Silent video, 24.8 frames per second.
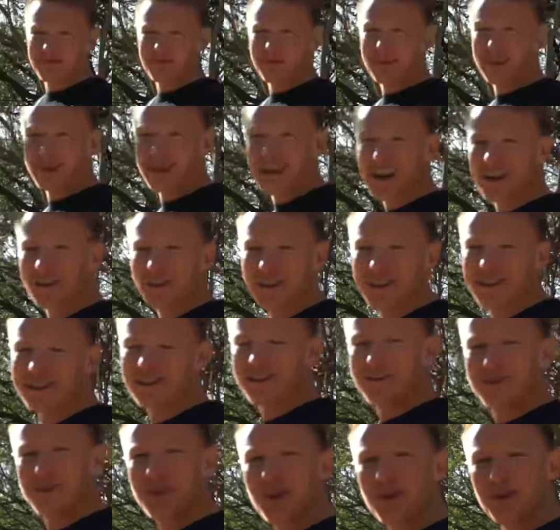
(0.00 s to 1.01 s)
Me and Aaron
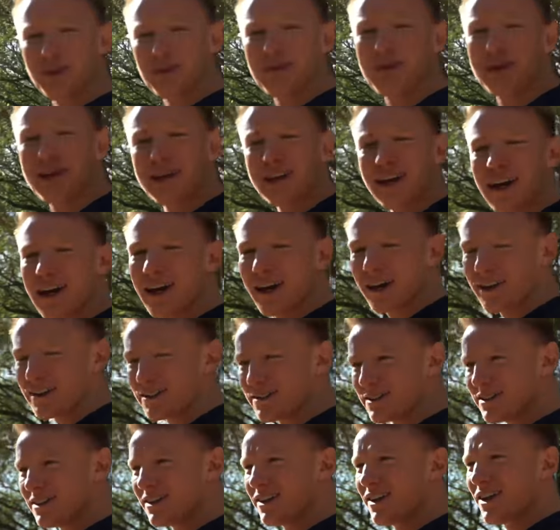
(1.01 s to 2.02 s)
thought we'd be. Uh,
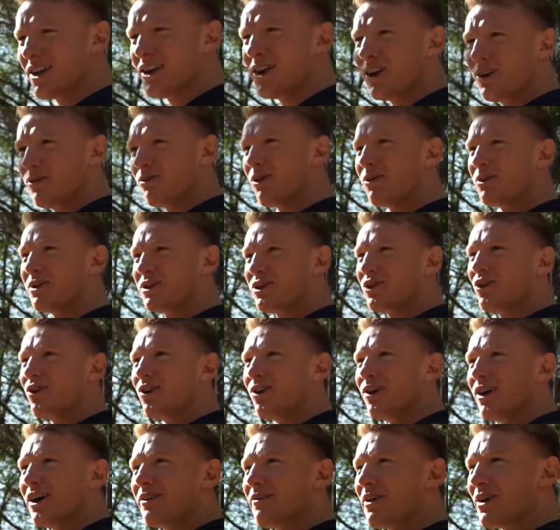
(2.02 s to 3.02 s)
well, we
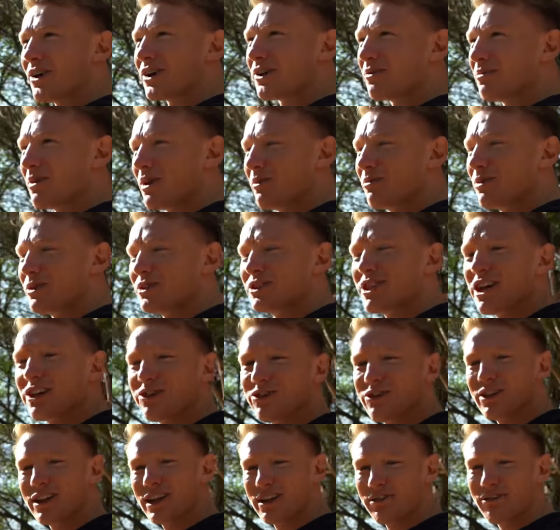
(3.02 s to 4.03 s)
thought American people are
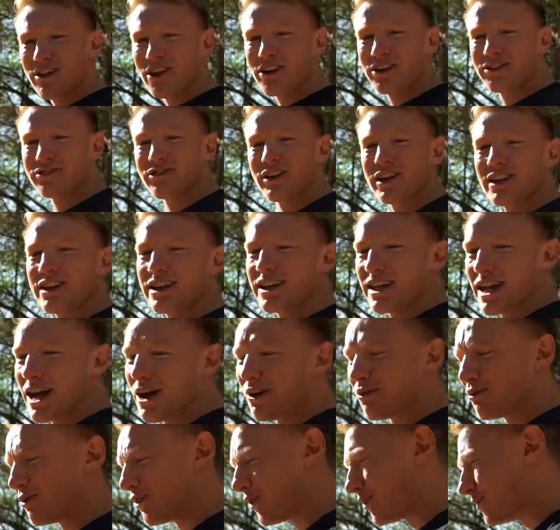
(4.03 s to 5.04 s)
generally very friendly and
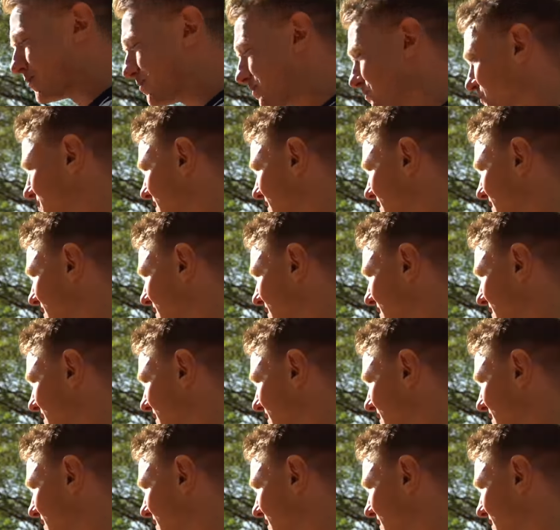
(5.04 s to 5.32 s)
helpful,